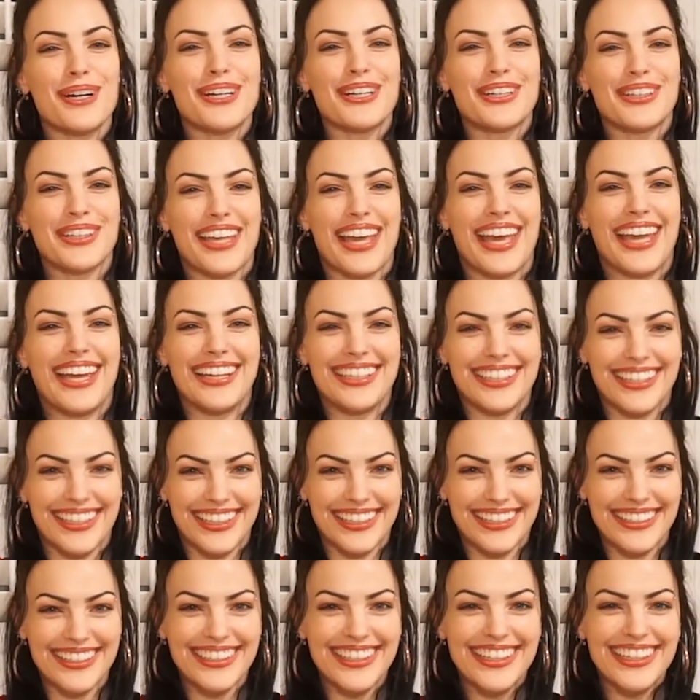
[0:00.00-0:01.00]

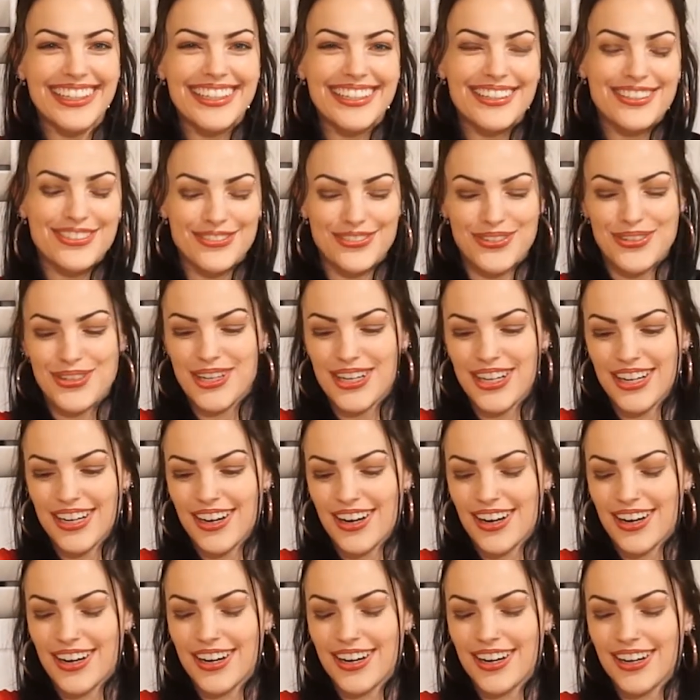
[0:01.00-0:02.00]
Canin for
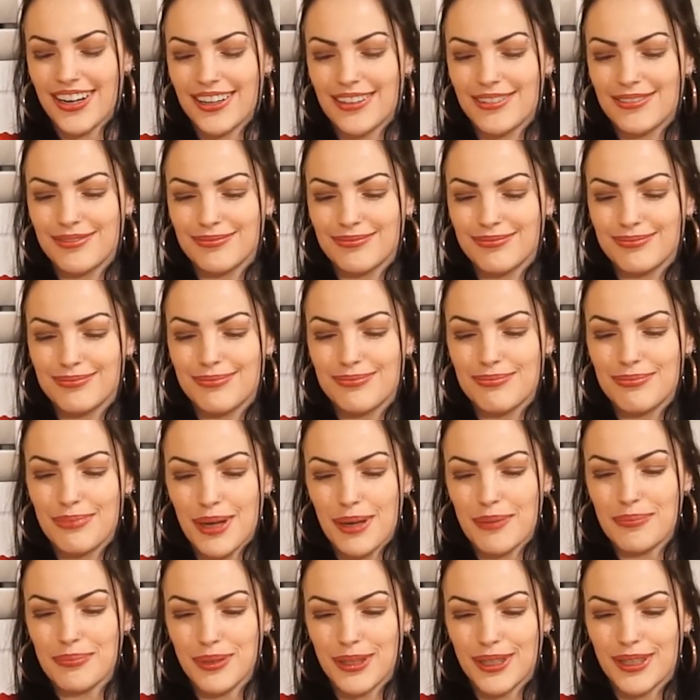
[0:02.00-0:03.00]
our
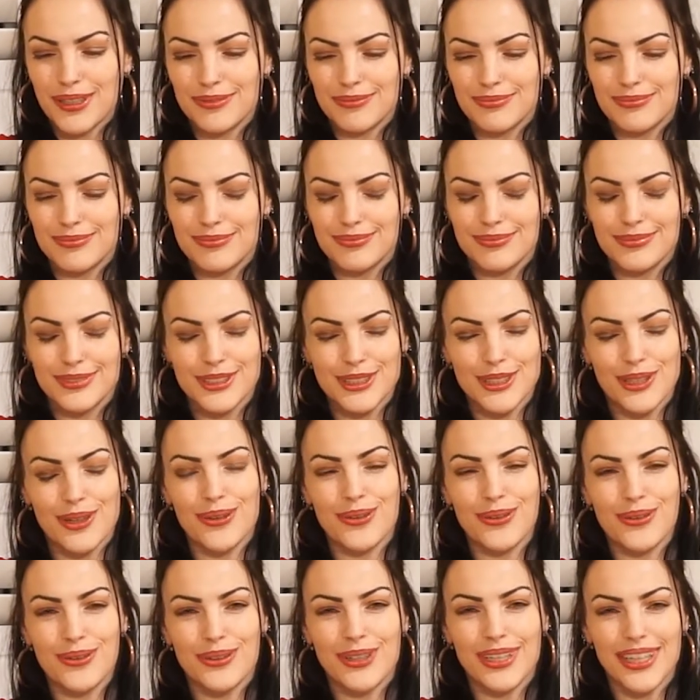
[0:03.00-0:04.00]
pupper.
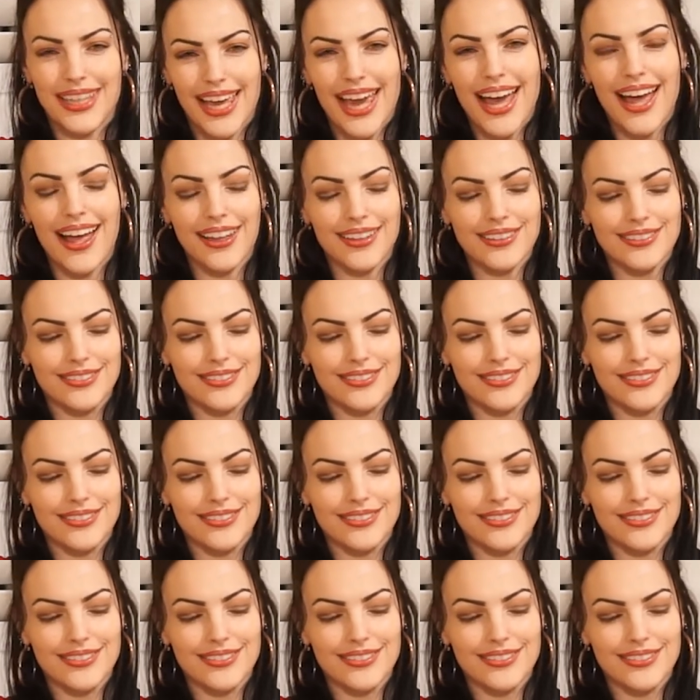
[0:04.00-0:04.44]
So yeah,